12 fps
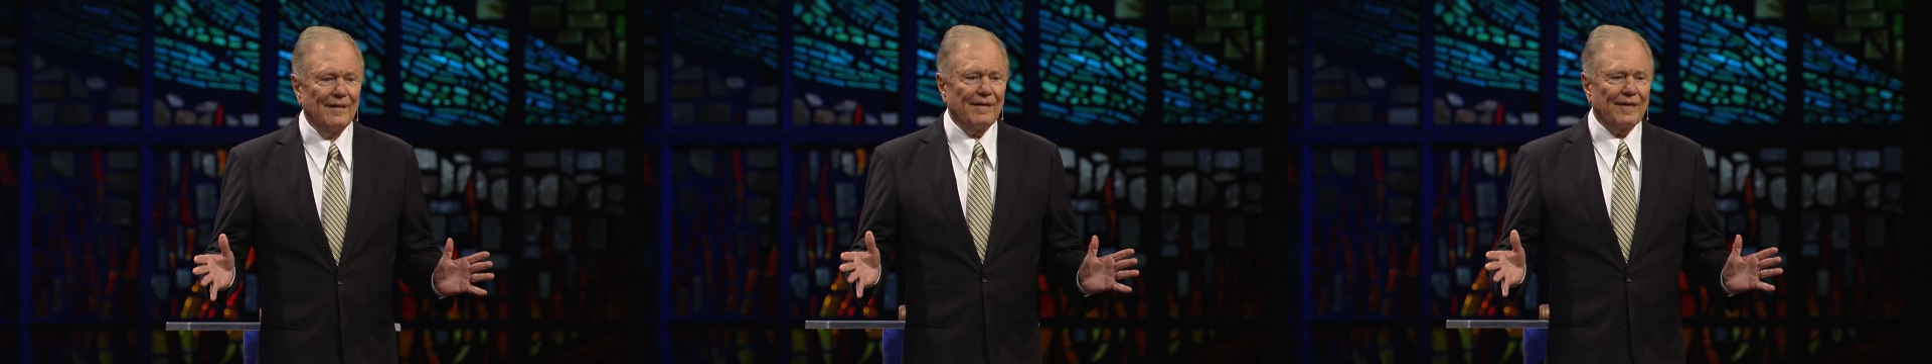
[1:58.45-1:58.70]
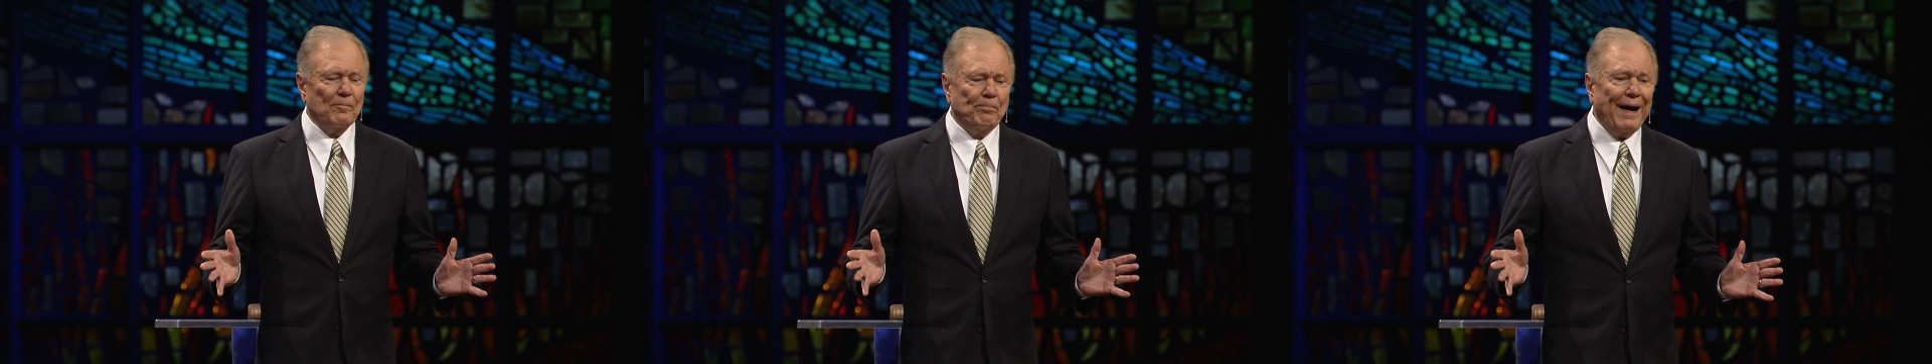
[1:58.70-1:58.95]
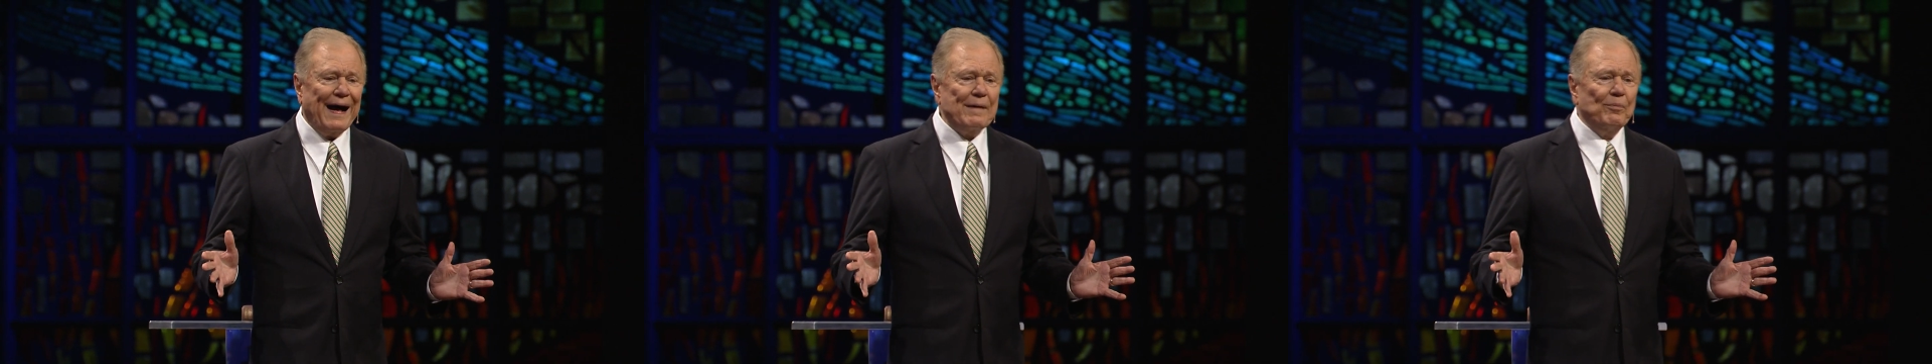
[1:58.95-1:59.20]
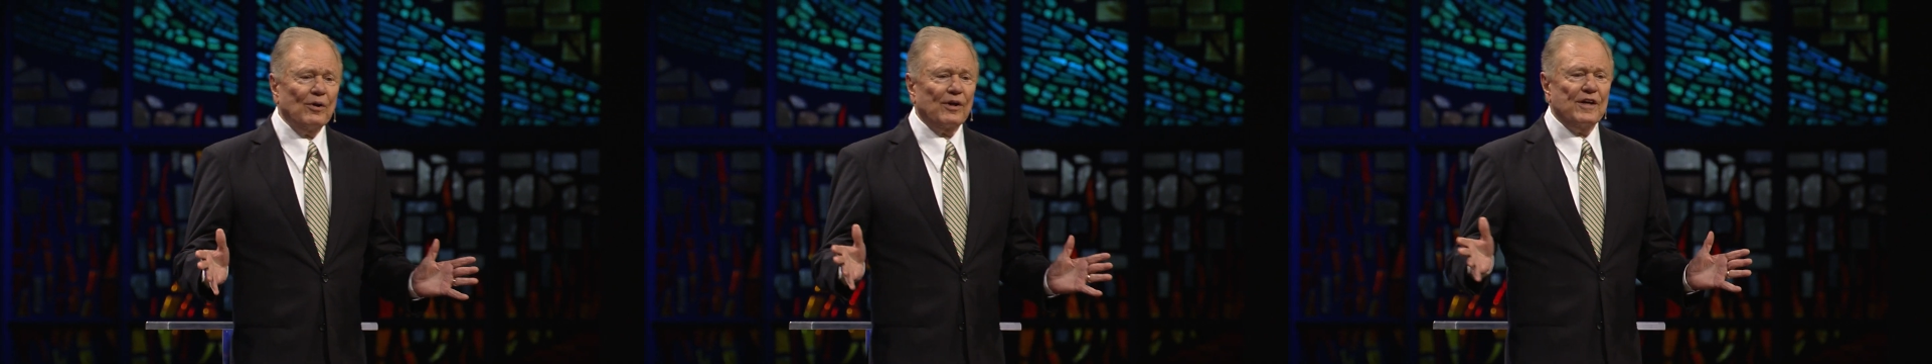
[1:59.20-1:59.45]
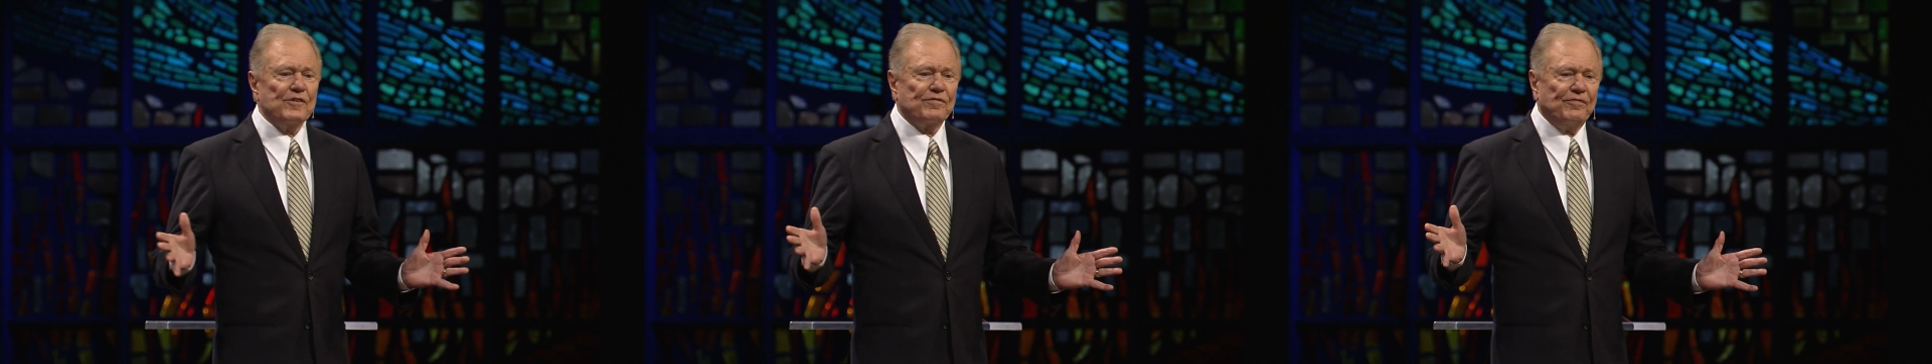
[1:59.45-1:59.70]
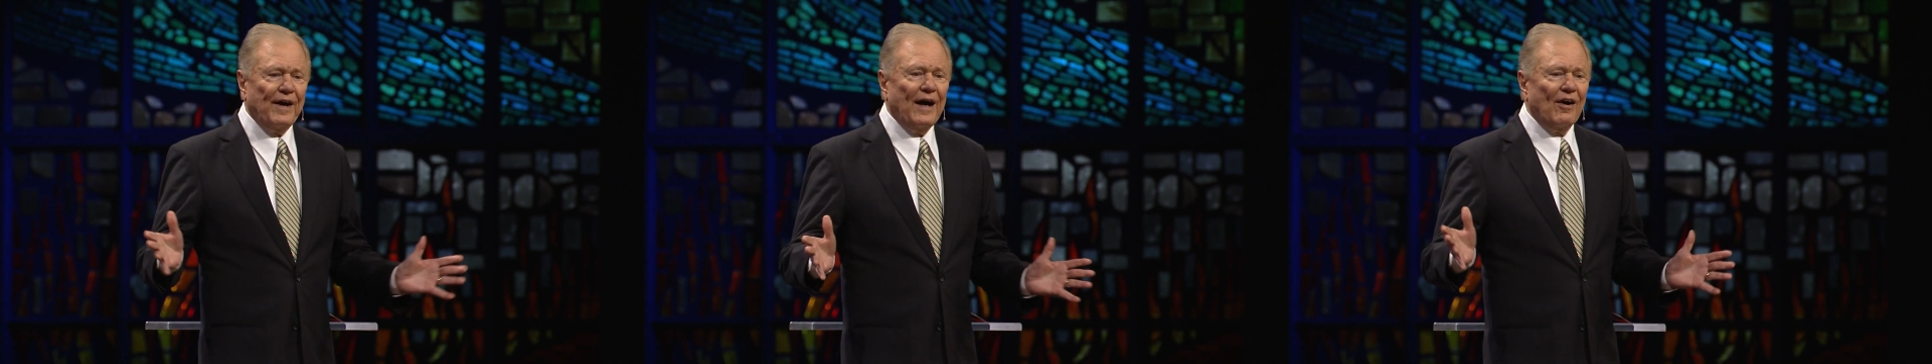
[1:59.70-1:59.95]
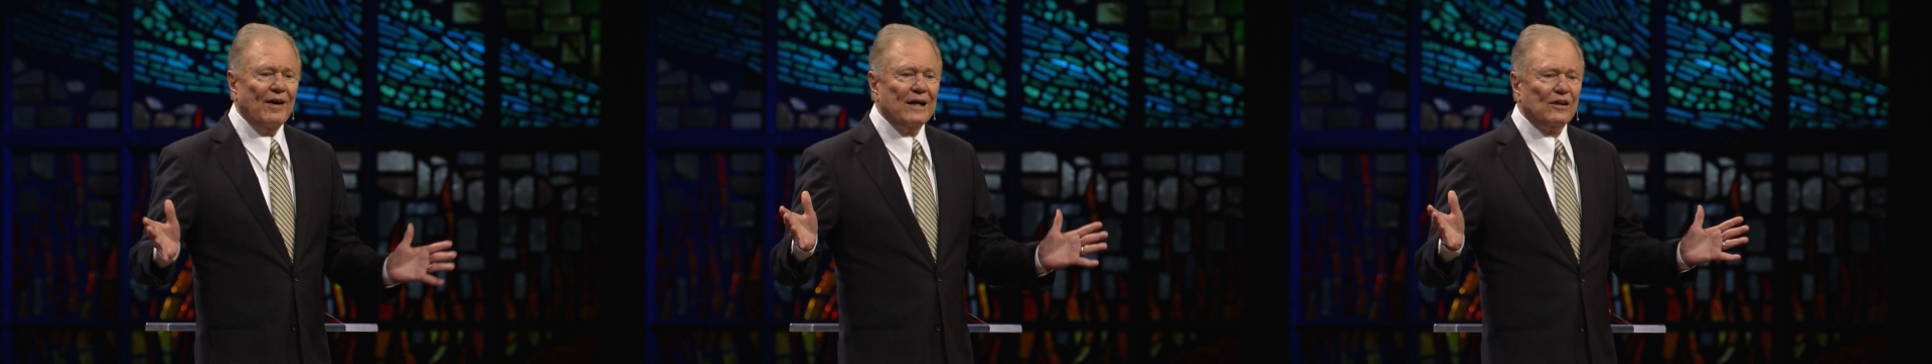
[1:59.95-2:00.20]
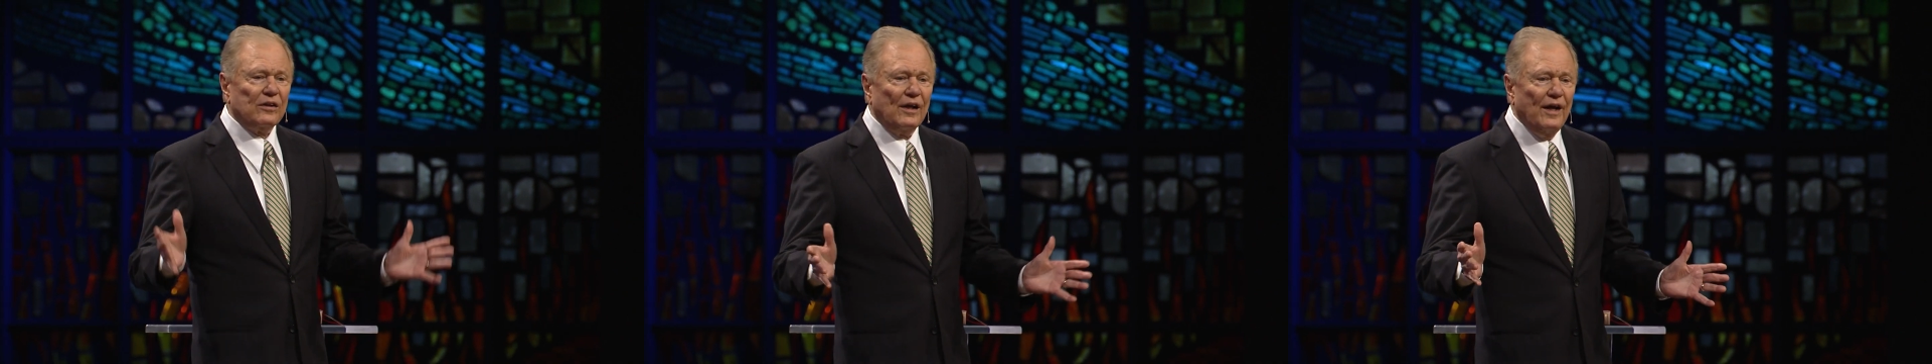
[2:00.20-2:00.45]
The Bible is very
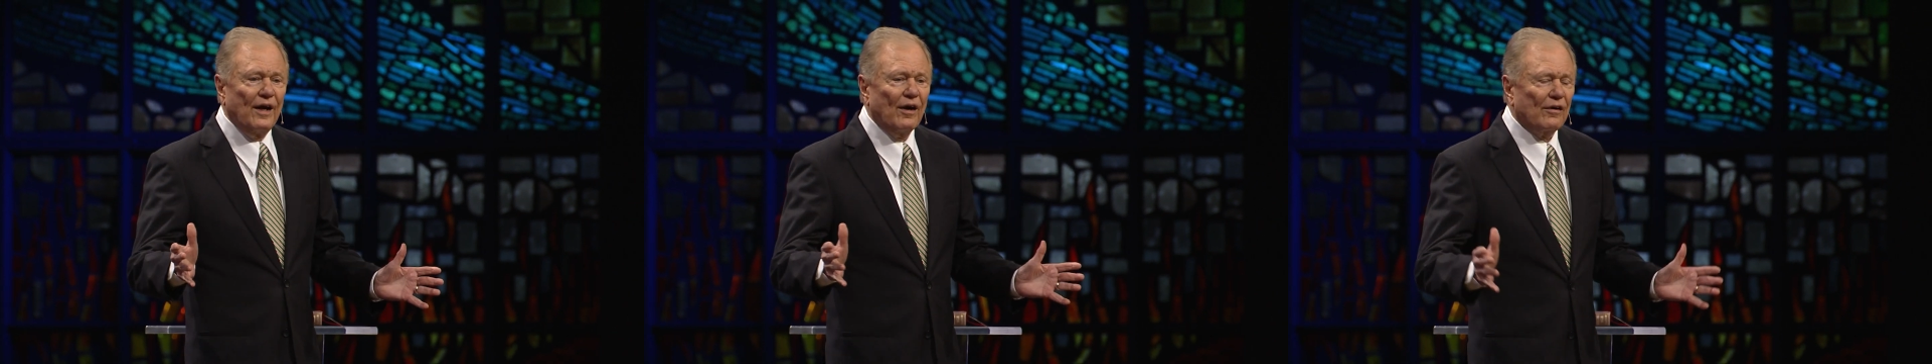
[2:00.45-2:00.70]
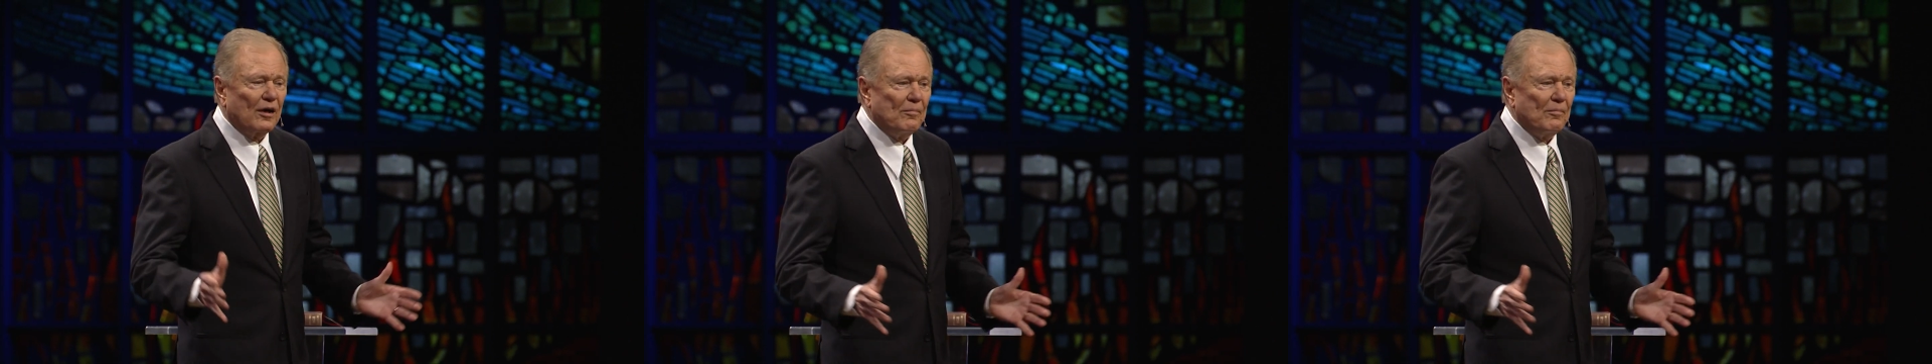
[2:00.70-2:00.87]
clear